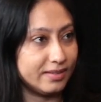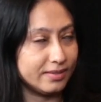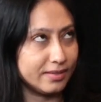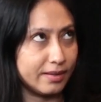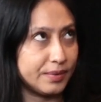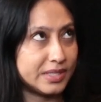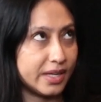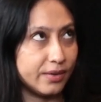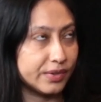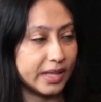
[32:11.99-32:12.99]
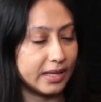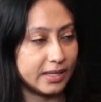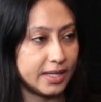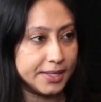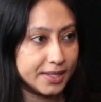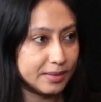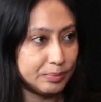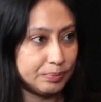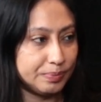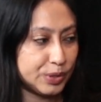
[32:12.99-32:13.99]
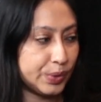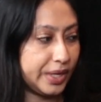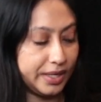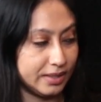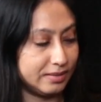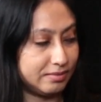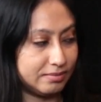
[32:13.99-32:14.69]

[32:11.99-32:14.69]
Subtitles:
like I would say over that year, between